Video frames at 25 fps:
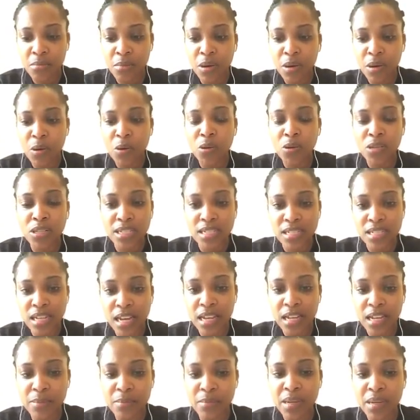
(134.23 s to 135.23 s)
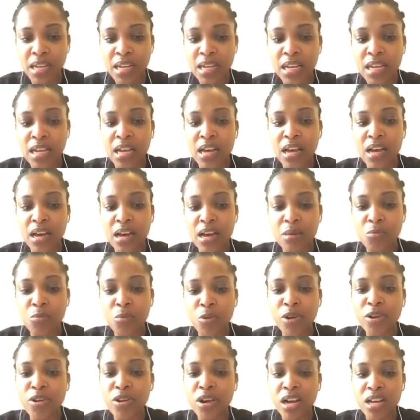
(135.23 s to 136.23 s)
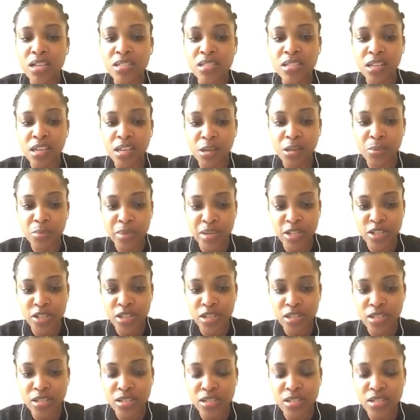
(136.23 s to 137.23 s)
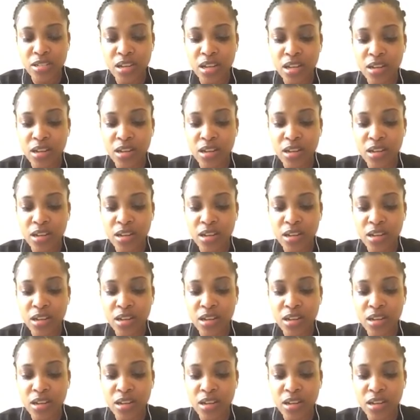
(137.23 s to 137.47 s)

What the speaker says: all the time when you're asking patients